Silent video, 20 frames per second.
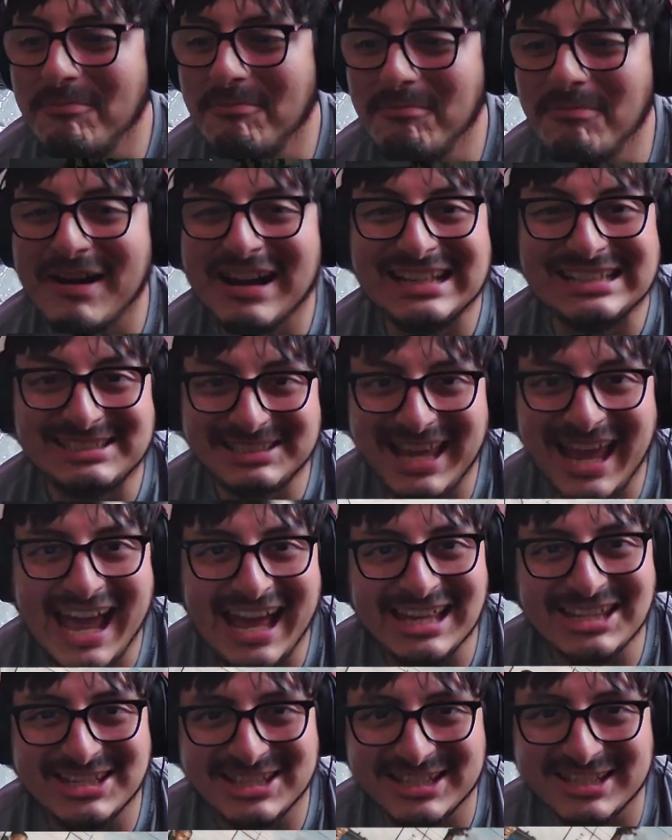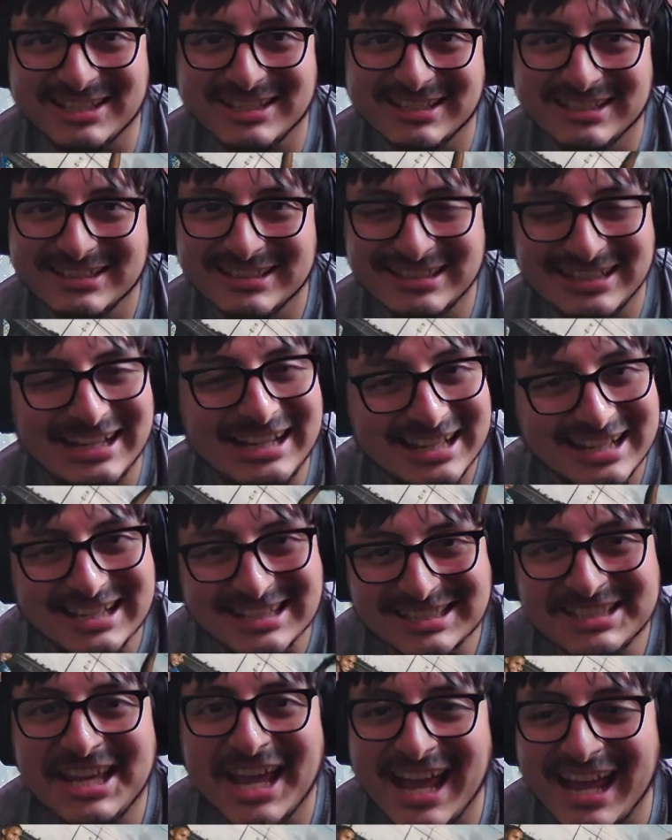But it's catchy. It is
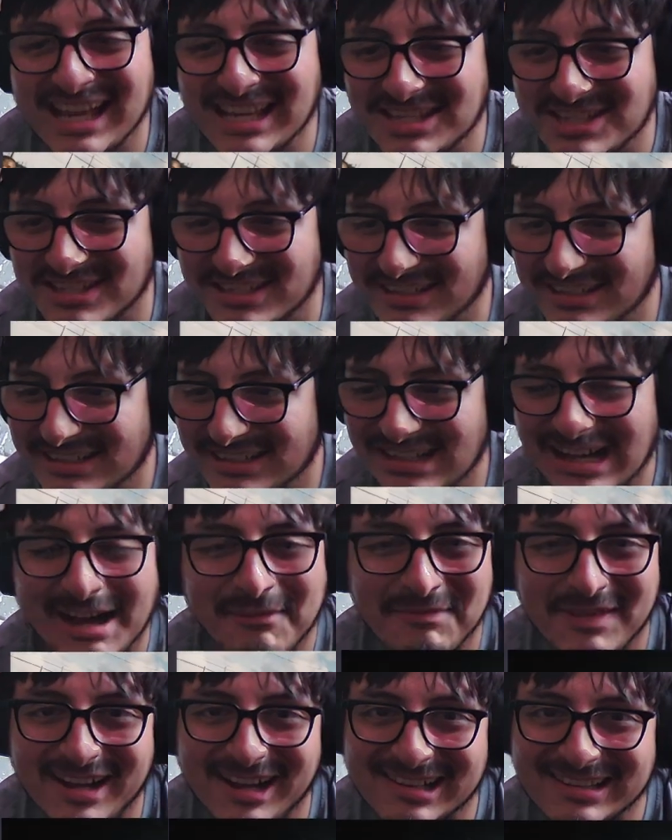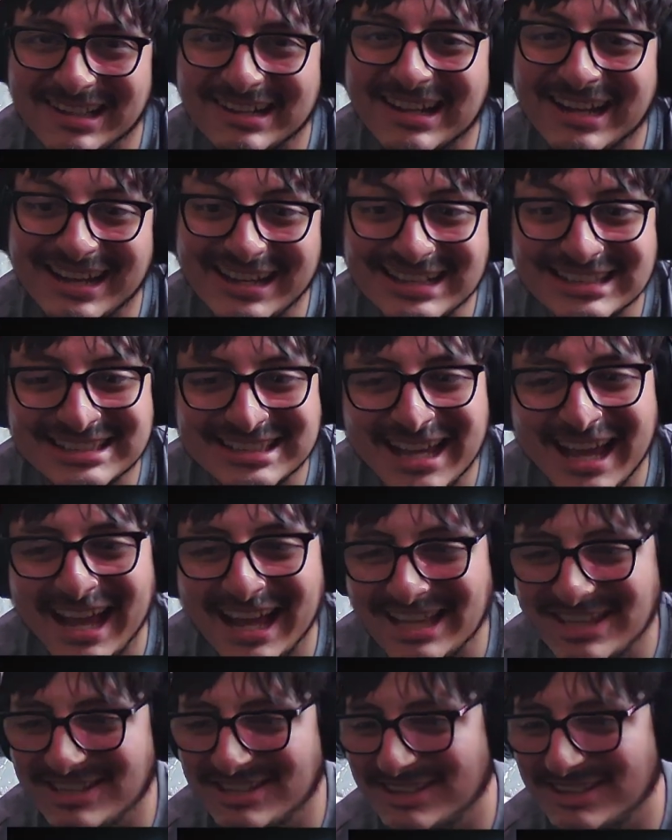catchy. I'm not gonna lie. It's catchy.